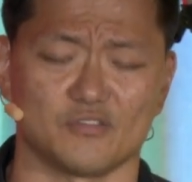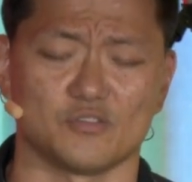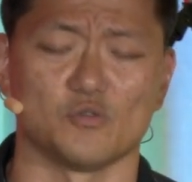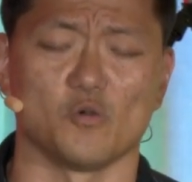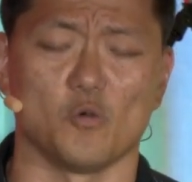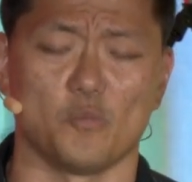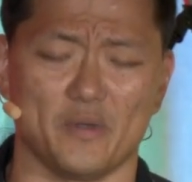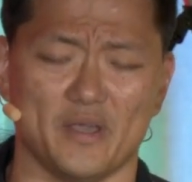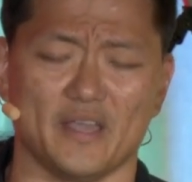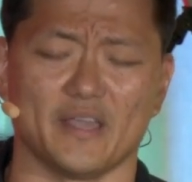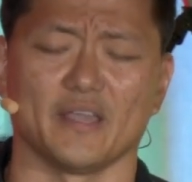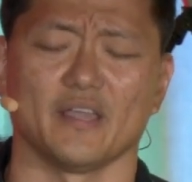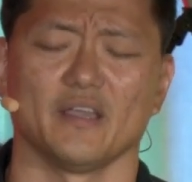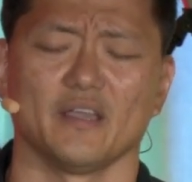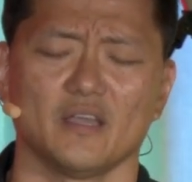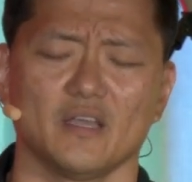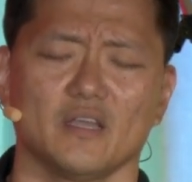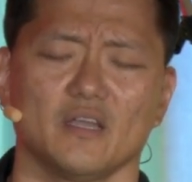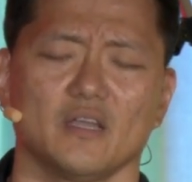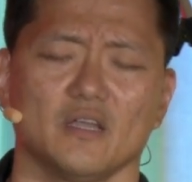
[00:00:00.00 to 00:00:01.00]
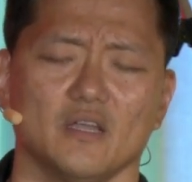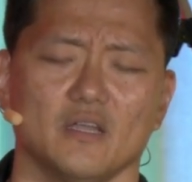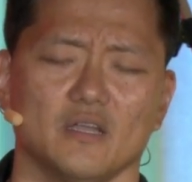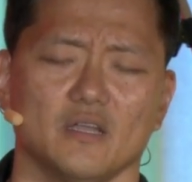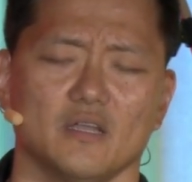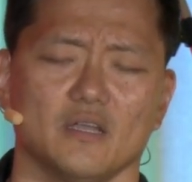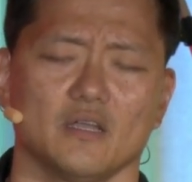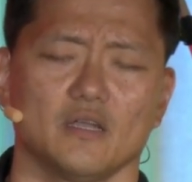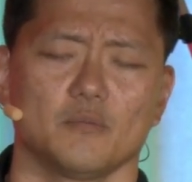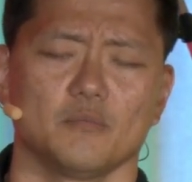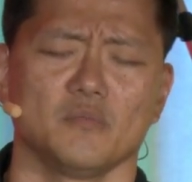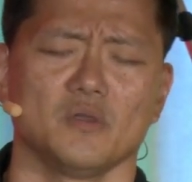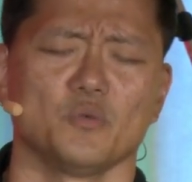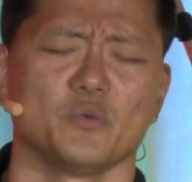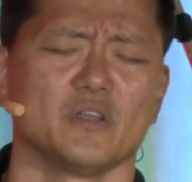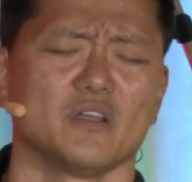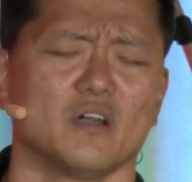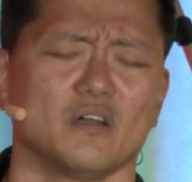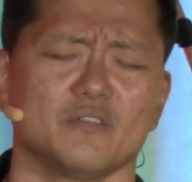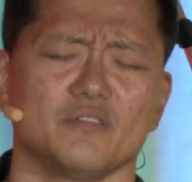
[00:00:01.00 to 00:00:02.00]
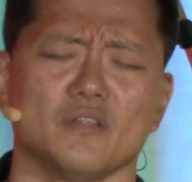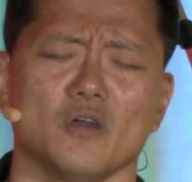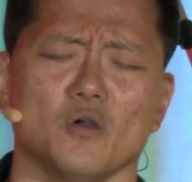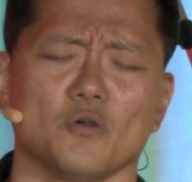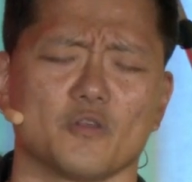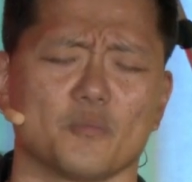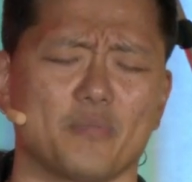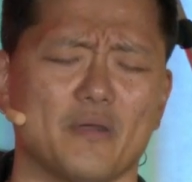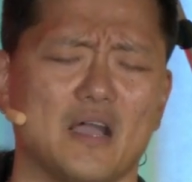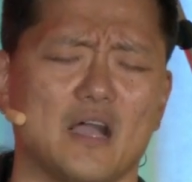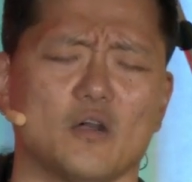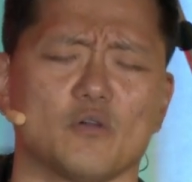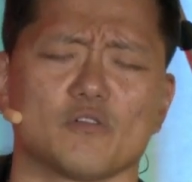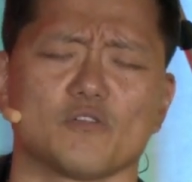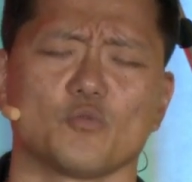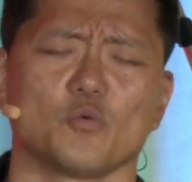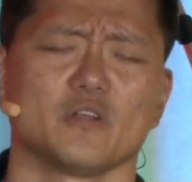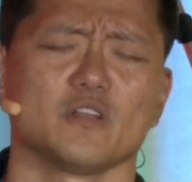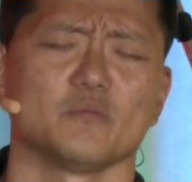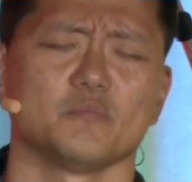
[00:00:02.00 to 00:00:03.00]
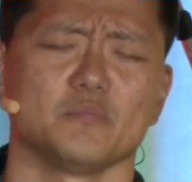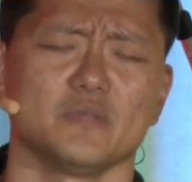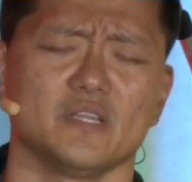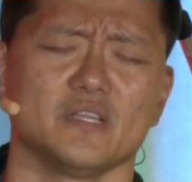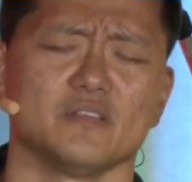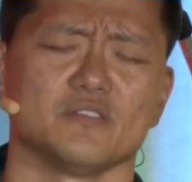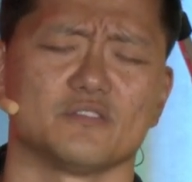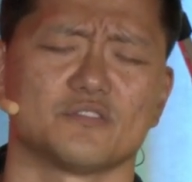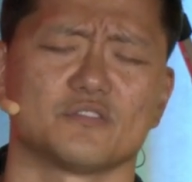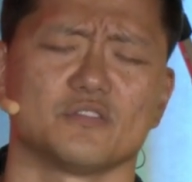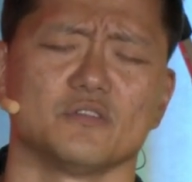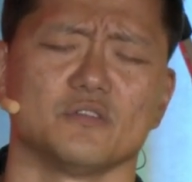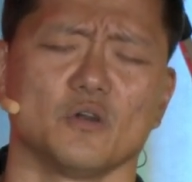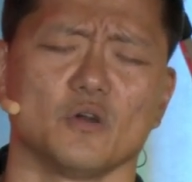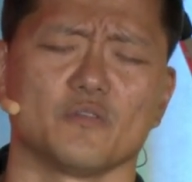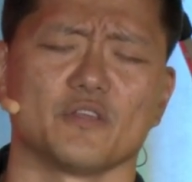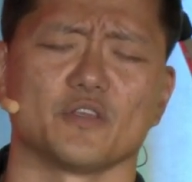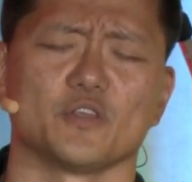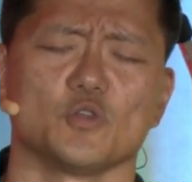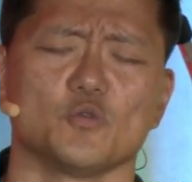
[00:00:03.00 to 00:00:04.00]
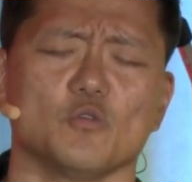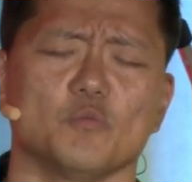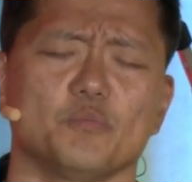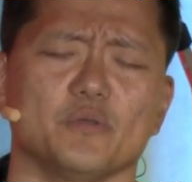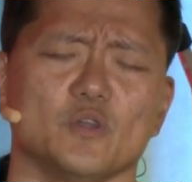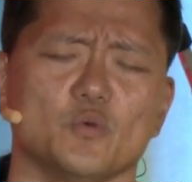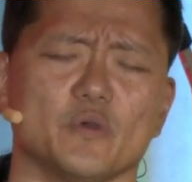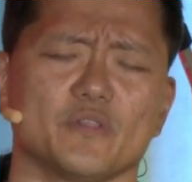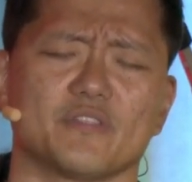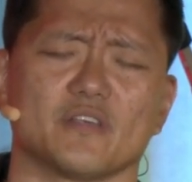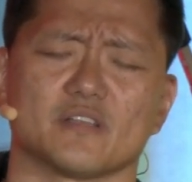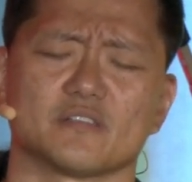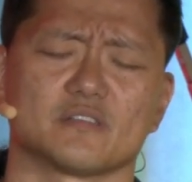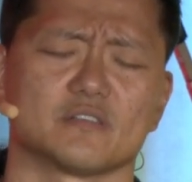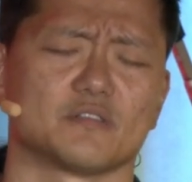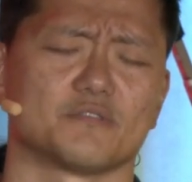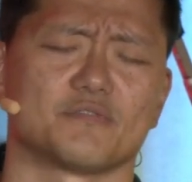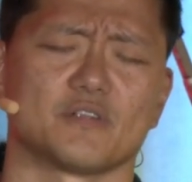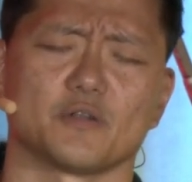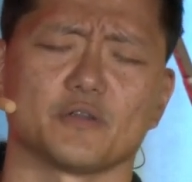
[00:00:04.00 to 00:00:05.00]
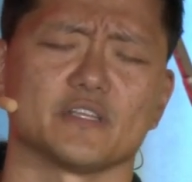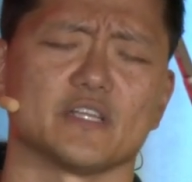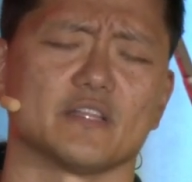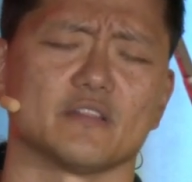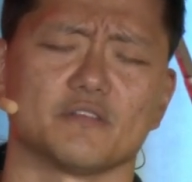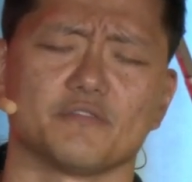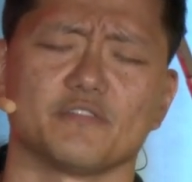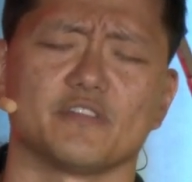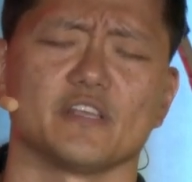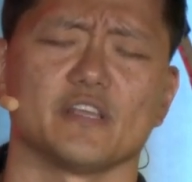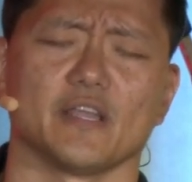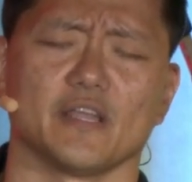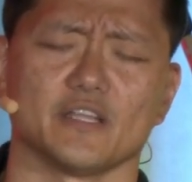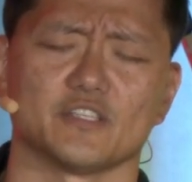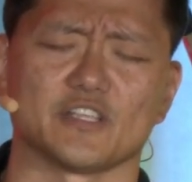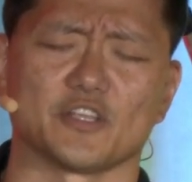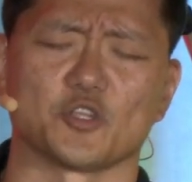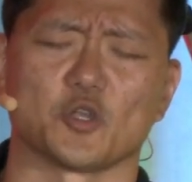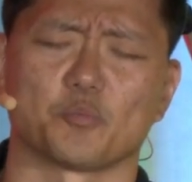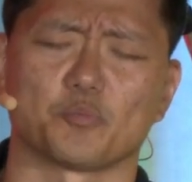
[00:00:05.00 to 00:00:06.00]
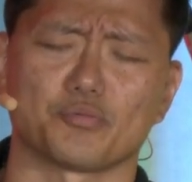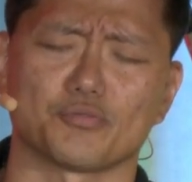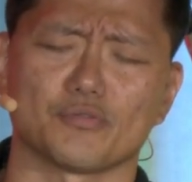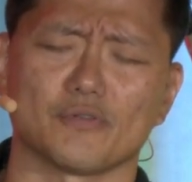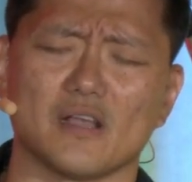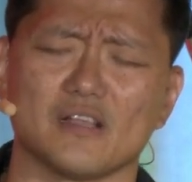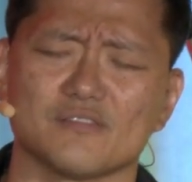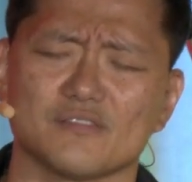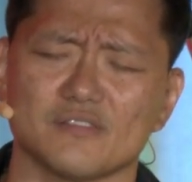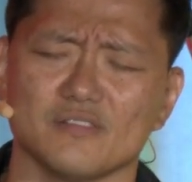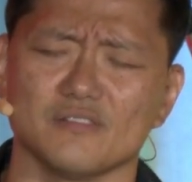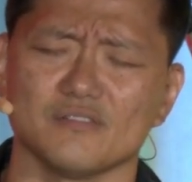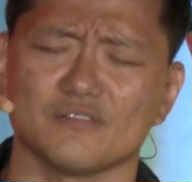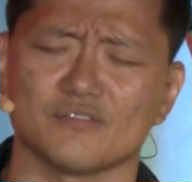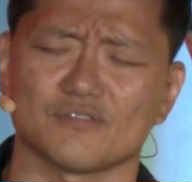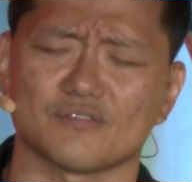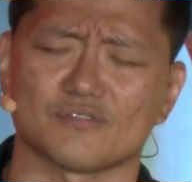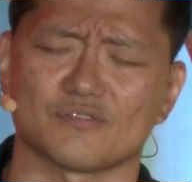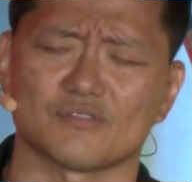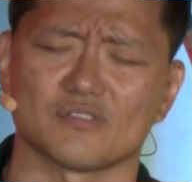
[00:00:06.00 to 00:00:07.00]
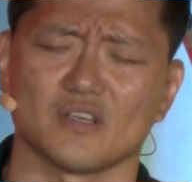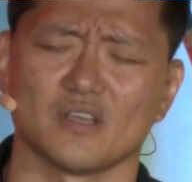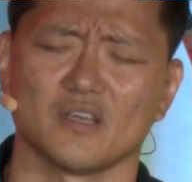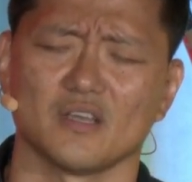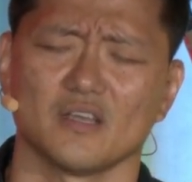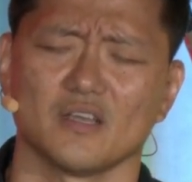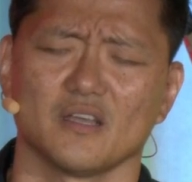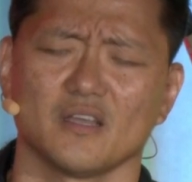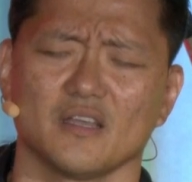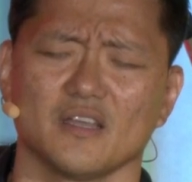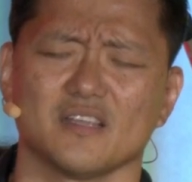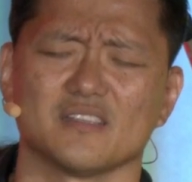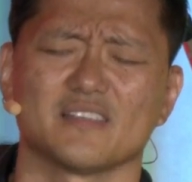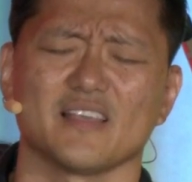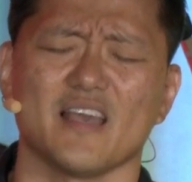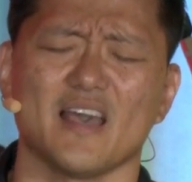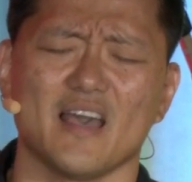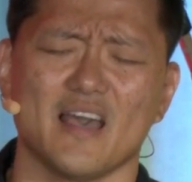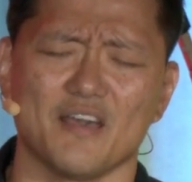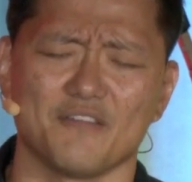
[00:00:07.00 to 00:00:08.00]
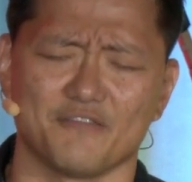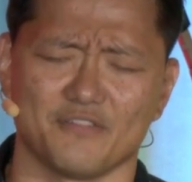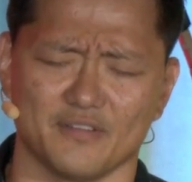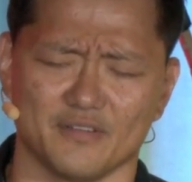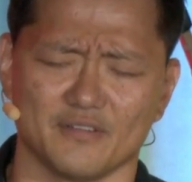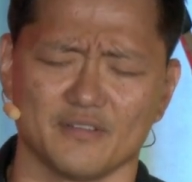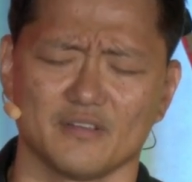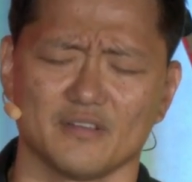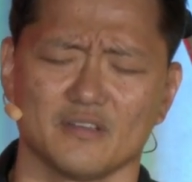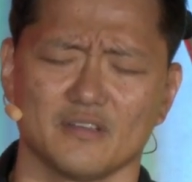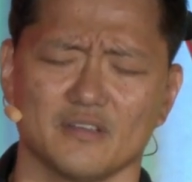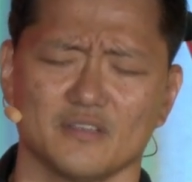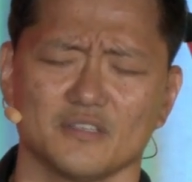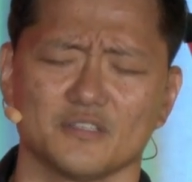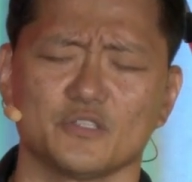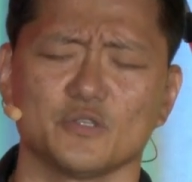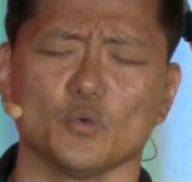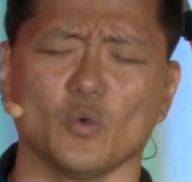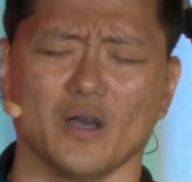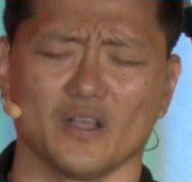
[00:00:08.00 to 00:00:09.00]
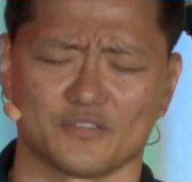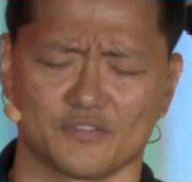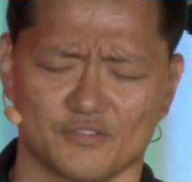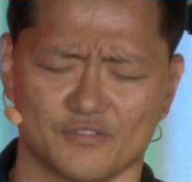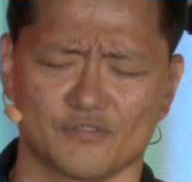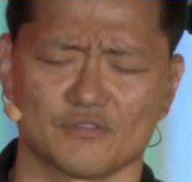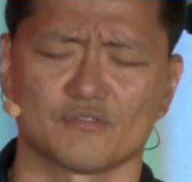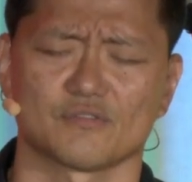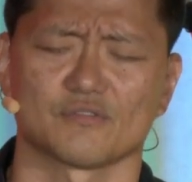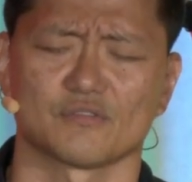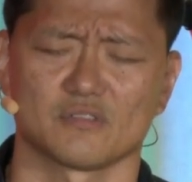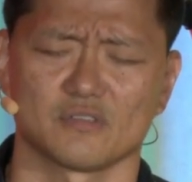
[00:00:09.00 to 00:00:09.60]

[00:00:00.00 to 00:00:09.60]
to obey, may we know the power of what it means to know that you will be with us to the very end of the age, that your presence is heaven to us.